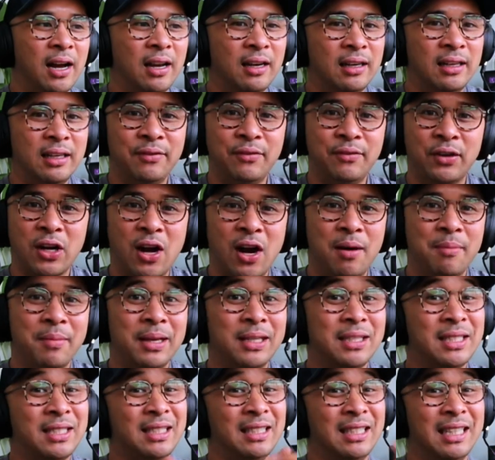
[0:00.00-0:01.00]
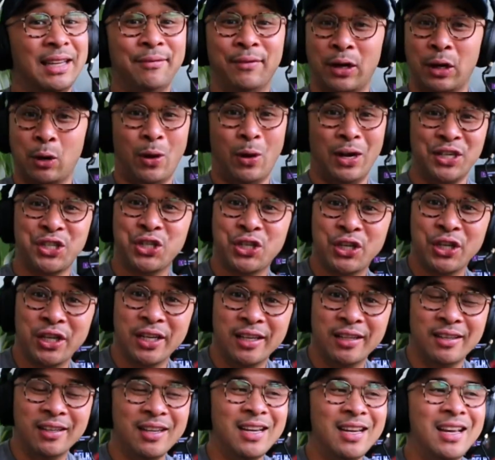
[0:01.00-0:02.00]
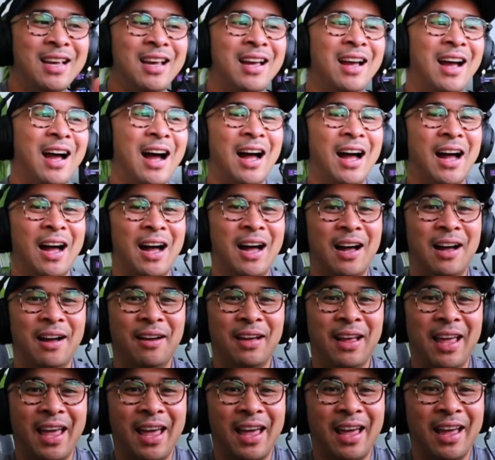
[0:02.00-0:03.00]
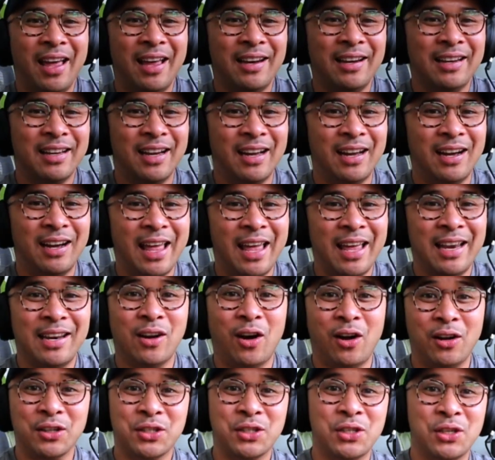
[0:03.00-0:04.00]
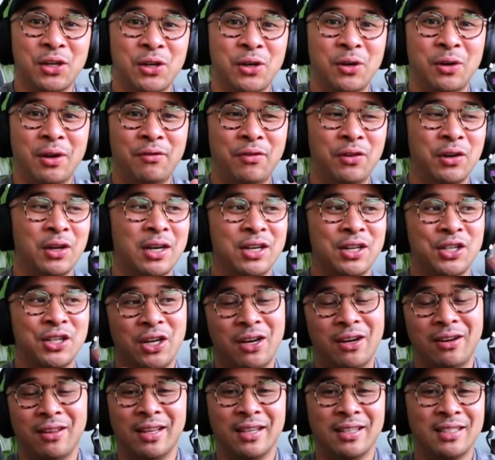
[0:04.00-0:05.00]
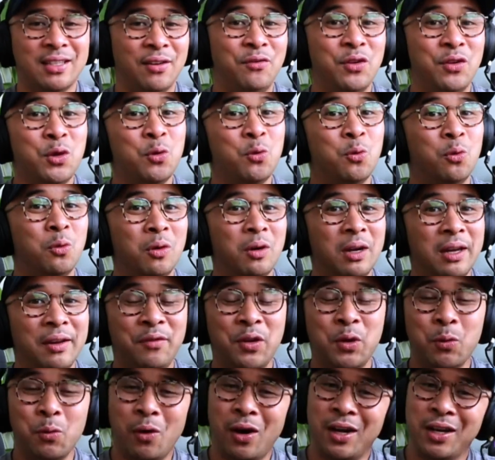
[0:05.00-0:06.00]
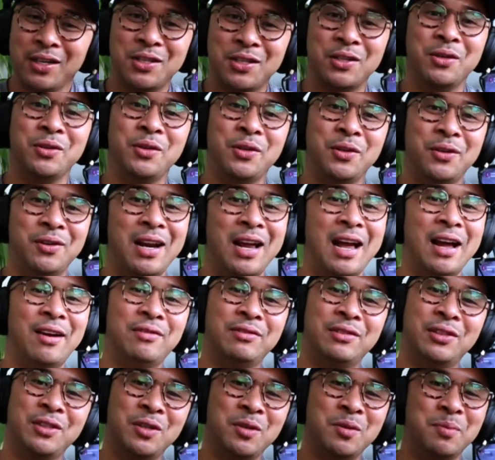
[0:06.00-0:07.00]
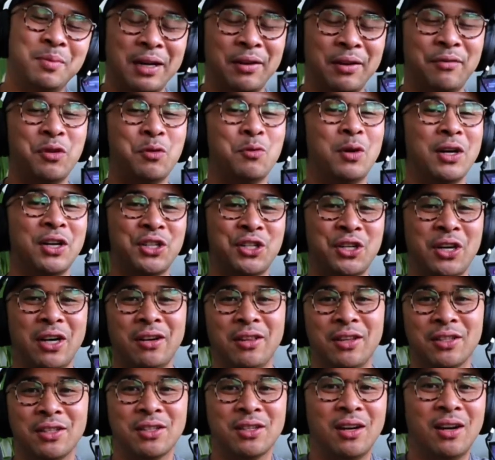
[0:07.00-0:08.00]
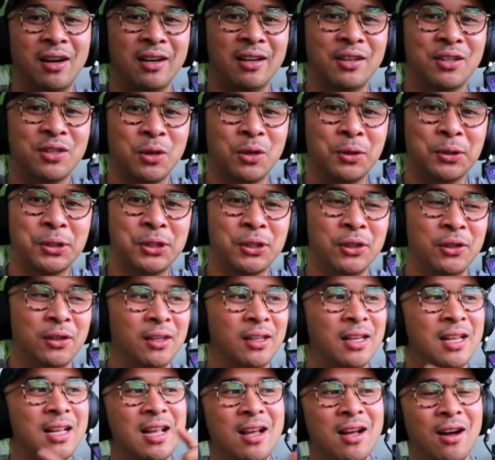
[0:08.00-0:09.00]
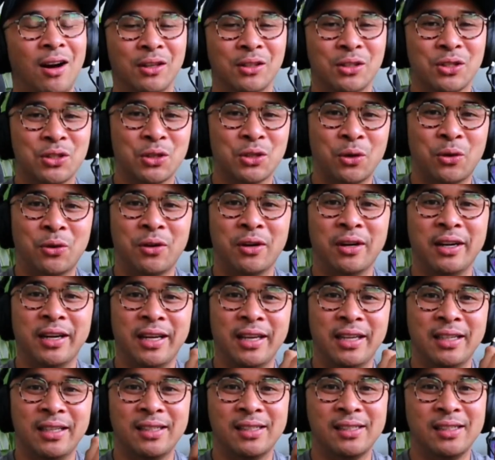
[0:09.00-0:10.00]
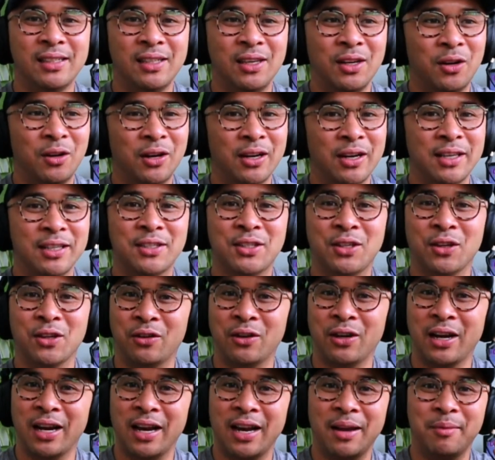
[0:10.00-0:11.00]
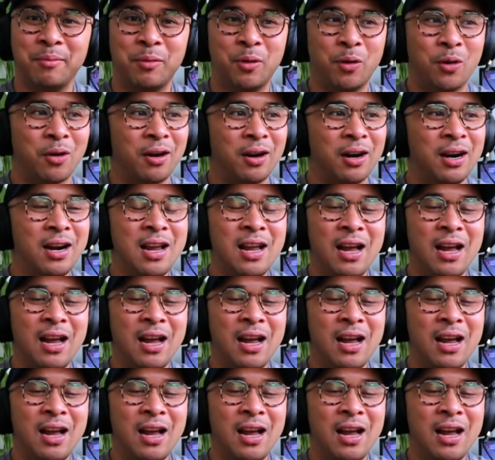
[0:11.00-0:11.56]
Leave a comment. Leave a question. And also, if you're gonna share this, if you want to, you don't have to, but if you want to share this on social, on stories, you know, on Instagram or